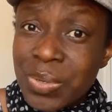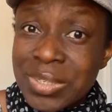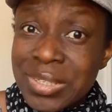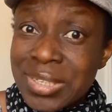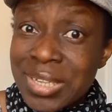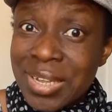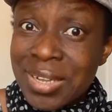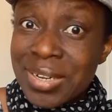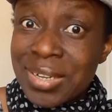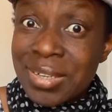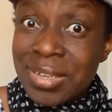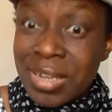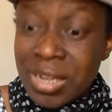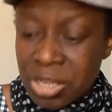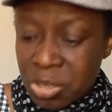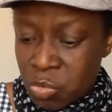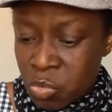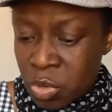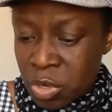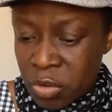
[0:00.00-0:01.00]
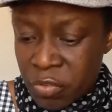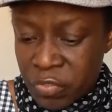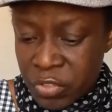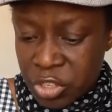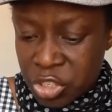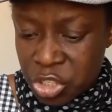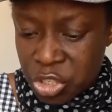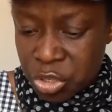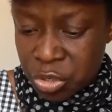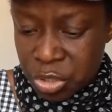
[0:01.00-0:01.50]
was telling uh, one of the
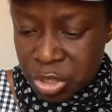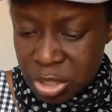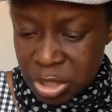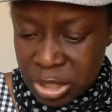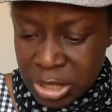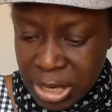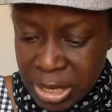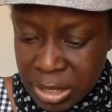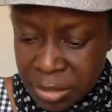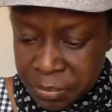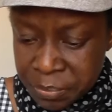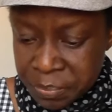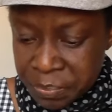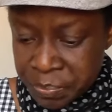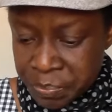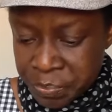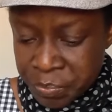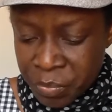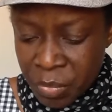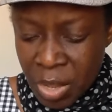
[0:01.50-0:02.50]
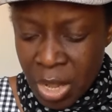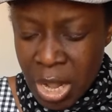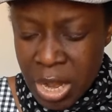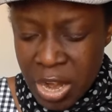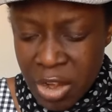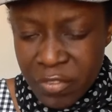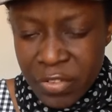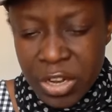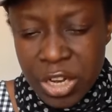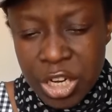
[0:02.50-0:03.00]
church, he said,
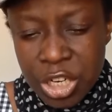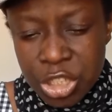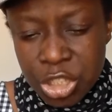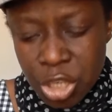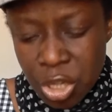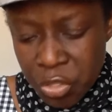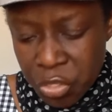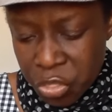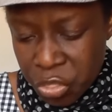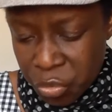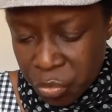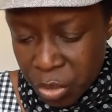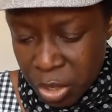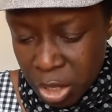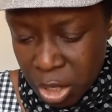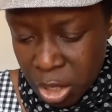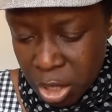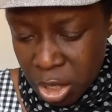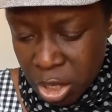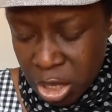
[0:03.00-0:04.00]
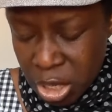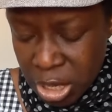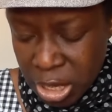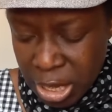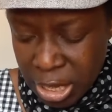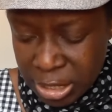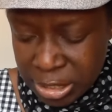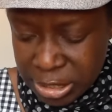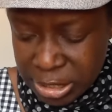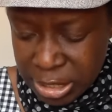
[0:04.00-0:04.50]
Revelation 3
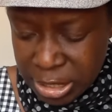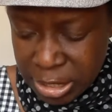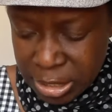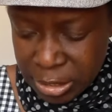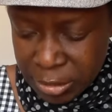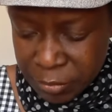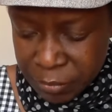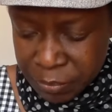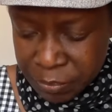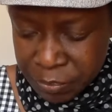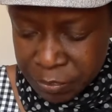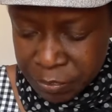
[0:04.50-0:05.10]
18.